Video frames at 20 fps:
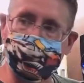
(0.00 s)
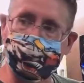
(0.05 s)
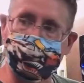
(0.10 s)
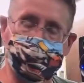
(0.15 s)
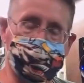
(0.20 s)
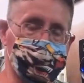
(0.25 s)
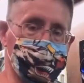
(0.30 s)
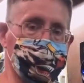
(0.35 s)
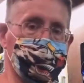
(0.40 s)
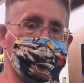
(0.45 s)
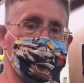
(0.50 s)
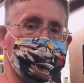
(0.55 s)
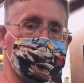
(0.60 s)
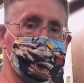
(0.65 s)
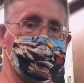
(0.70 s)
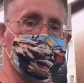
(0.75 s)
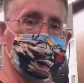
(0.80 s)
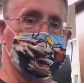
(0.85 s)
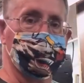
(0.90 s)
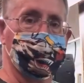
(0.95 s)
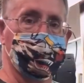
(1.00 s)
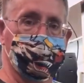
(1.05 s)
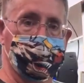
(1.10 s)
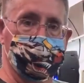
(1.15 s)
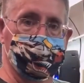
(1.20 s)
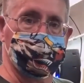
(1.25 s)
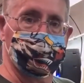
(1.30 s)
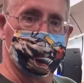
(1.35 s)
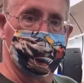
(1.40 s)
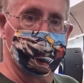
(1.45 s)
scoop
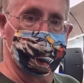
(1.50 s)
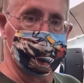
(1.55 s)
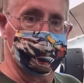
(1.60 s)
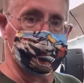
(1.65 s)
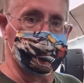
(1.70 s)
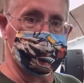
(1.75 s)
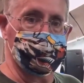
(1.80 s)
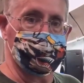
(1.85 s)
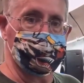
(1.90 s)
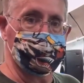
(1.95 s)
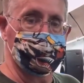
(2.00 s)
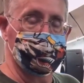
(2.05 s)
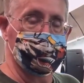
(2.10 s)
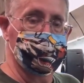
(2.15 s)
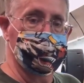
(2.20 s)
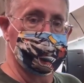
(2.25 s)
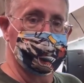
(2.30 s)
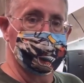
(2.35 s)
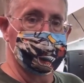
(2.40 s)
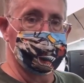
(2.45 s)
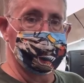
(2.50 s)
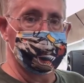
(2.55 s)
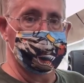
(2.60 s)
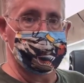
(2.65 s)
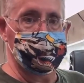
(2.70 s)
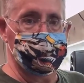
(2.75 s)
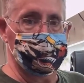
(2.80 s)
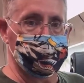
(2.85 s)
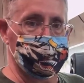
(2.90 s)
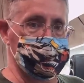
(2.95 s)
became larger
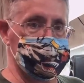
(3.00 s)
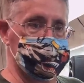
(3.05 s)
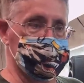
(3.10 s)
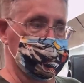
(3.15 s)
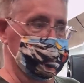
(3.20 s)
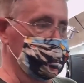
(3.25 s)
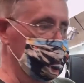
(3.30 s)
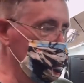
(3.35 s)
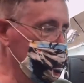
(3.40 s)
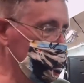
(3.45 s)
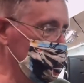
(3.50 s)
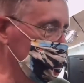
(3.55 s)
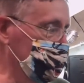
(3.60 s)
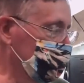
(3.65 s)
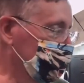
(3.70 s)
and was a conic